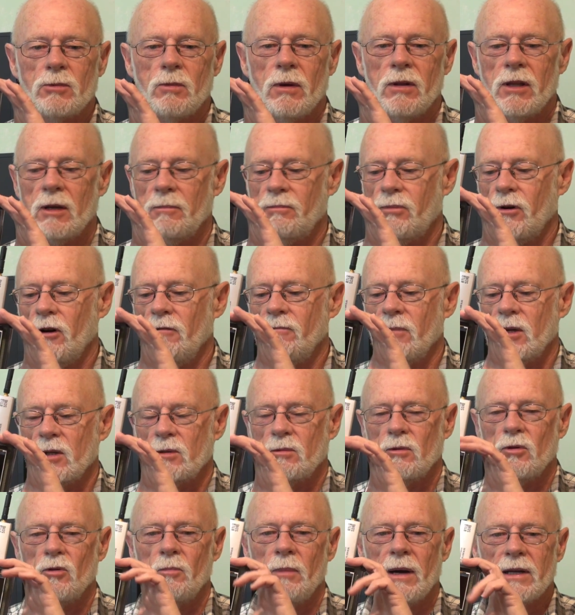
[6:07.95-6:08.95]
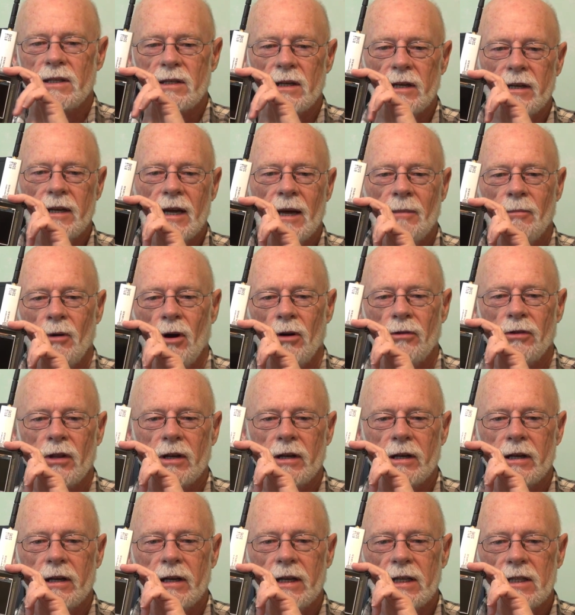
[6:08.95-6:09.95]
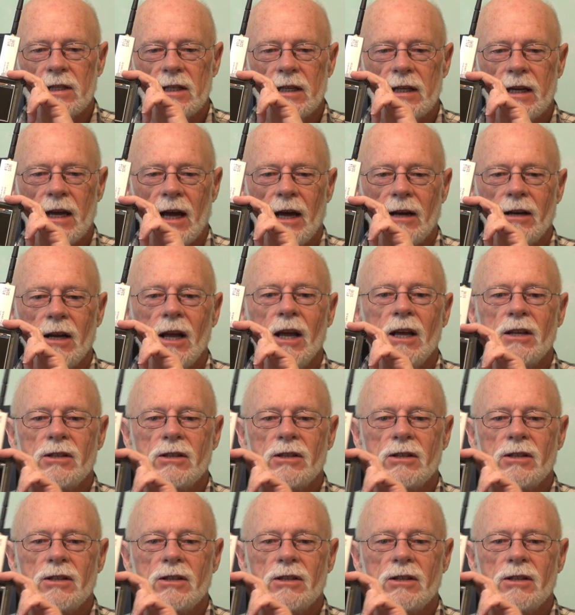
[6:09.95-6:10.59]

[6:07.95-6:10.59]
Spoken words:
where the improvements will all basically come on the little SD card.